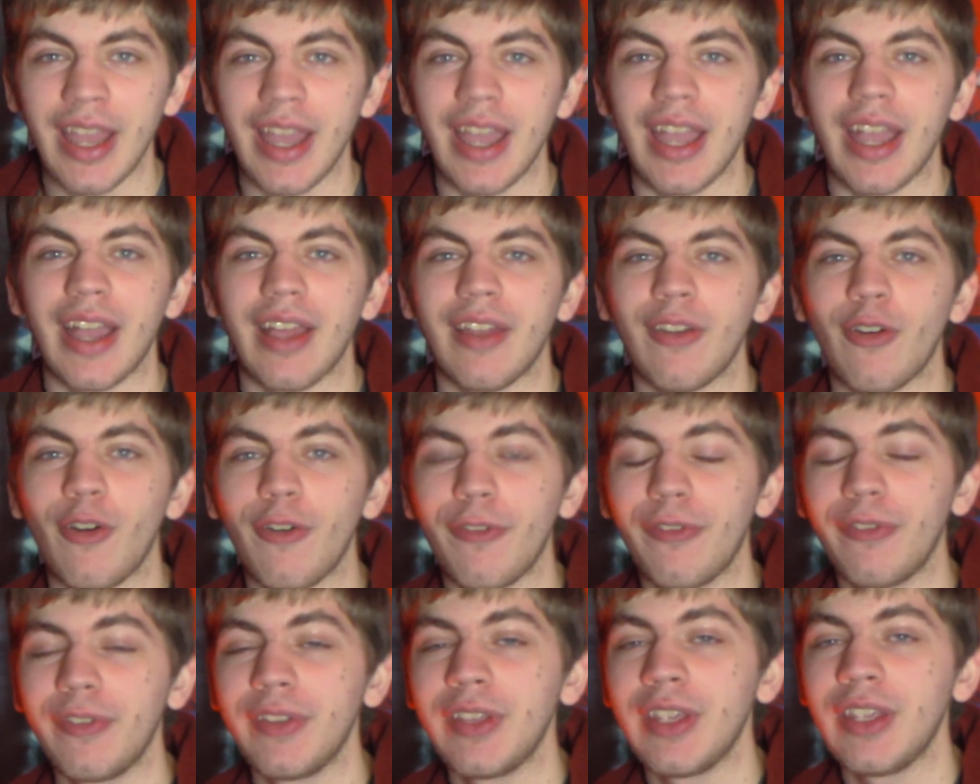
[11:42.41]
And
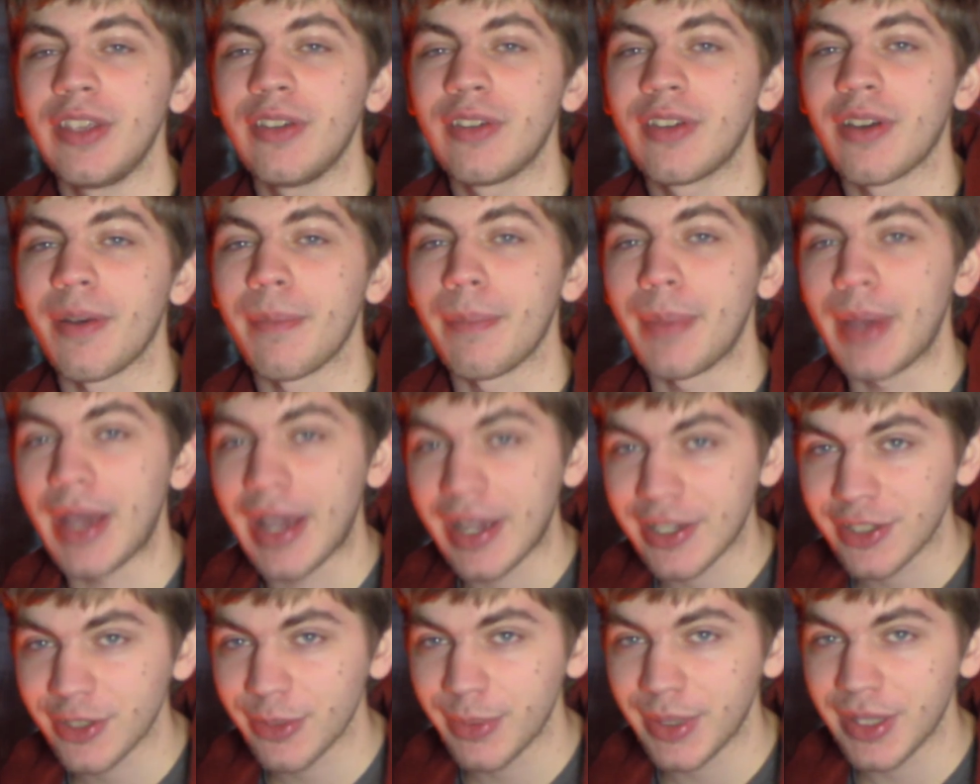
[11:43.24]
hopefully you come
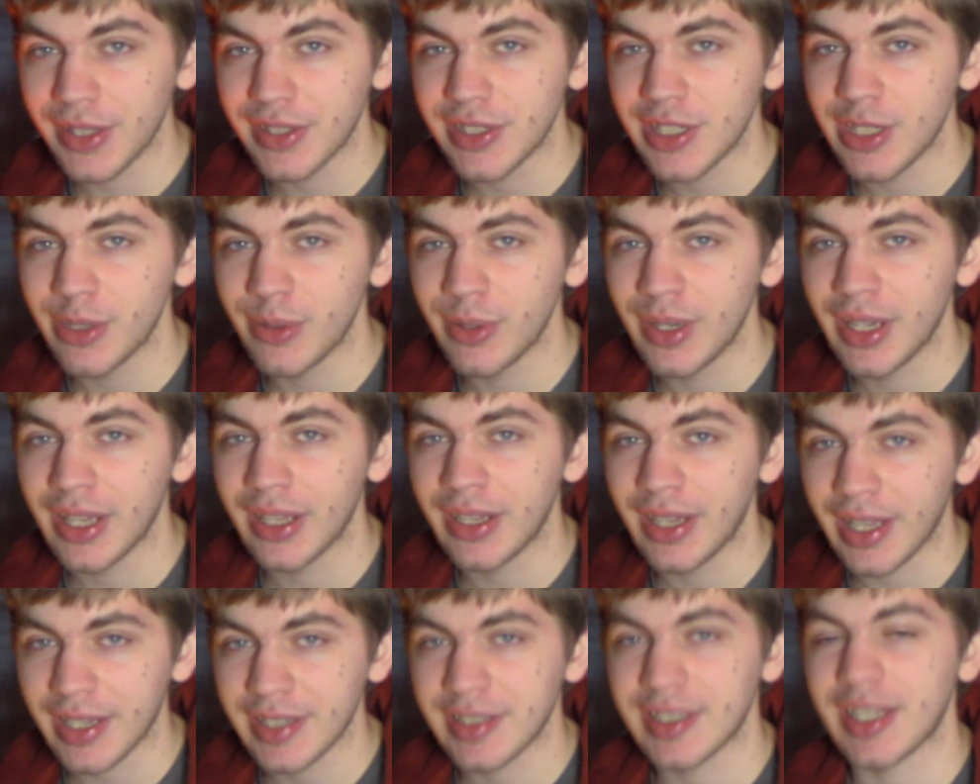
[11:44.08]
back so we can see you
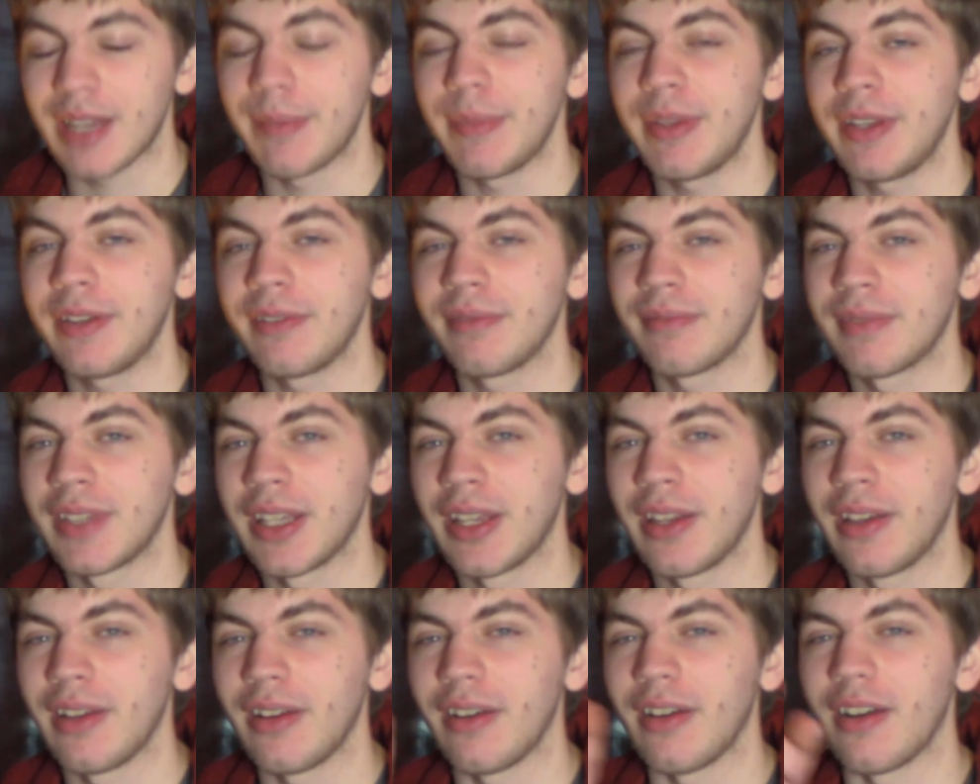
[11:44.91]
again next time in
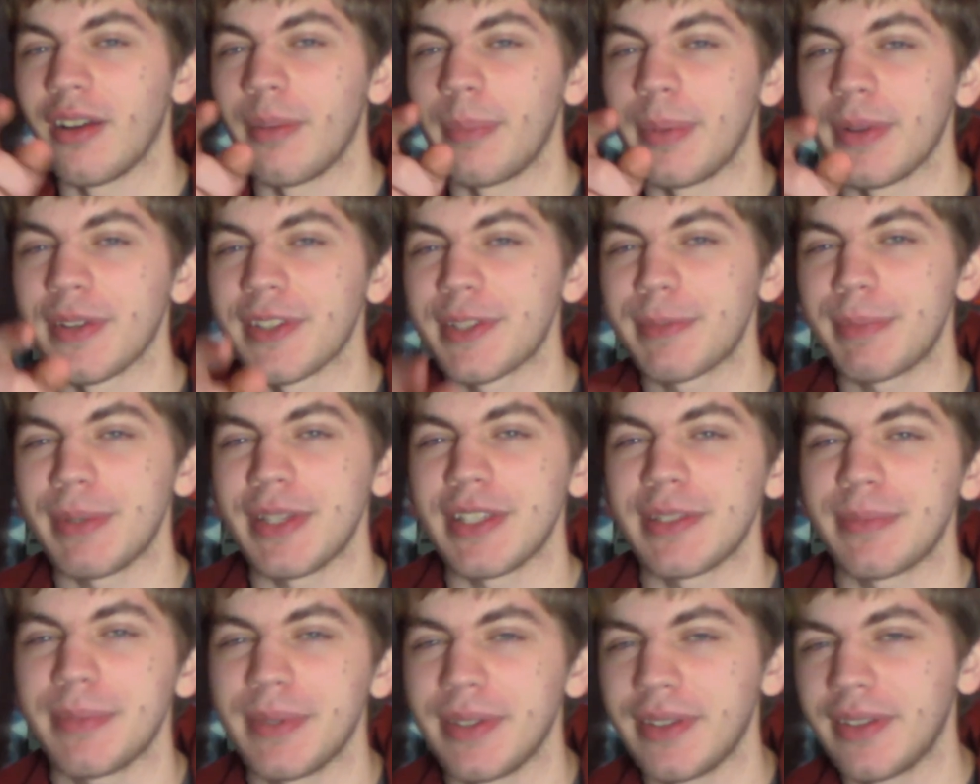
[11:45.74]
Our Parents'
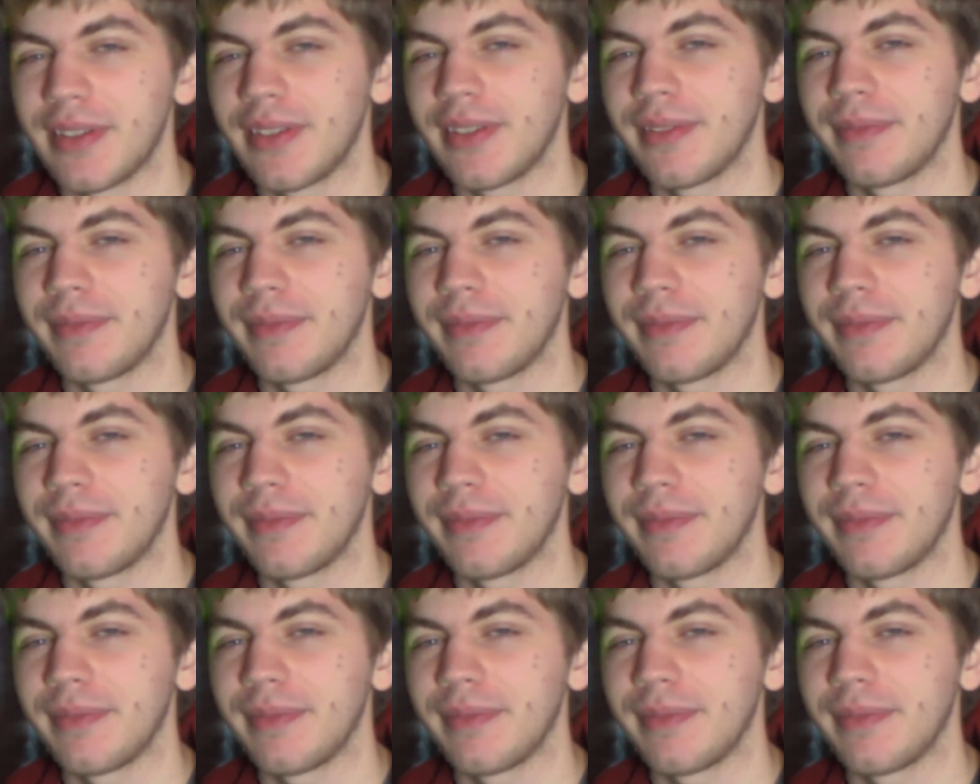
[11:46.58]
Basement.